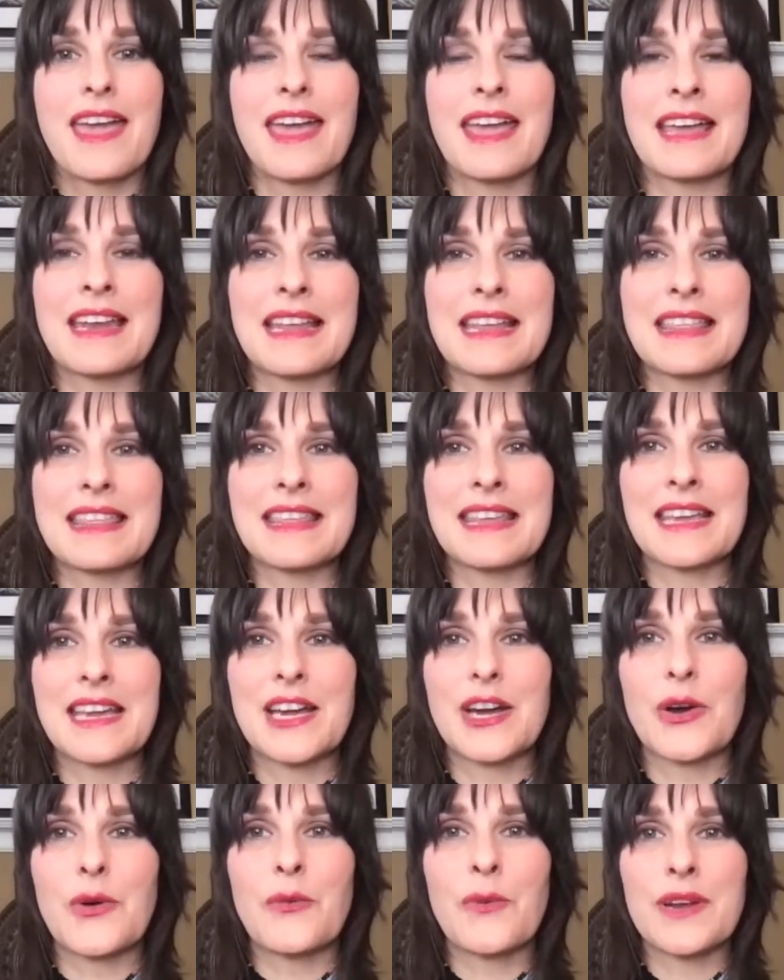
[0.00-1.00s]
And I
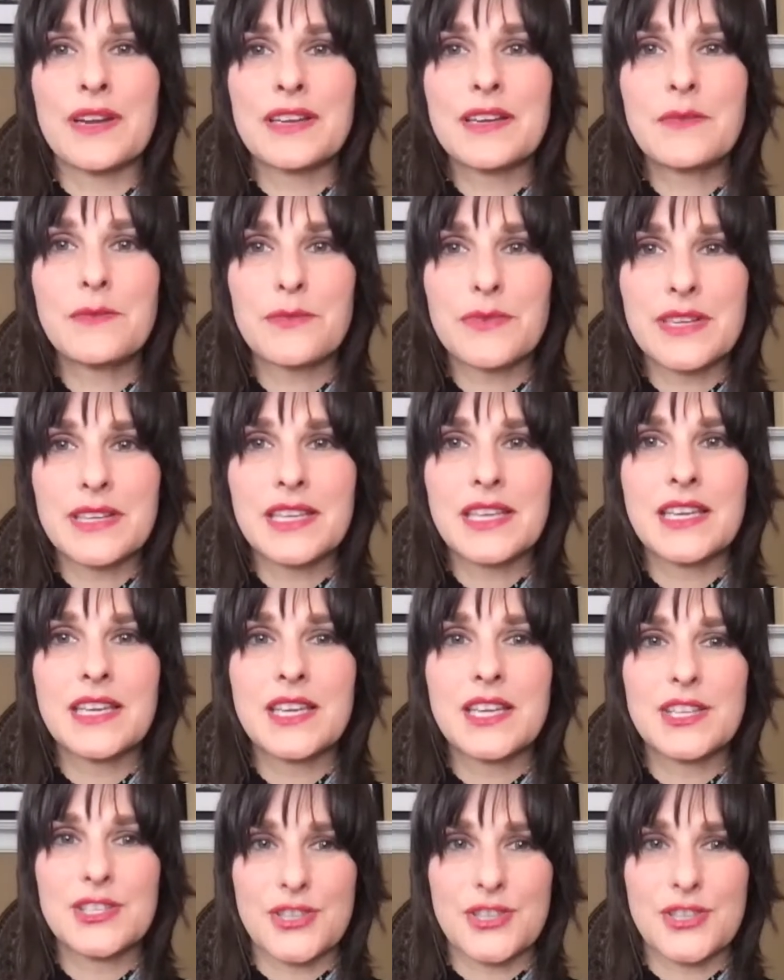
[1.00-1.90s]
think when I really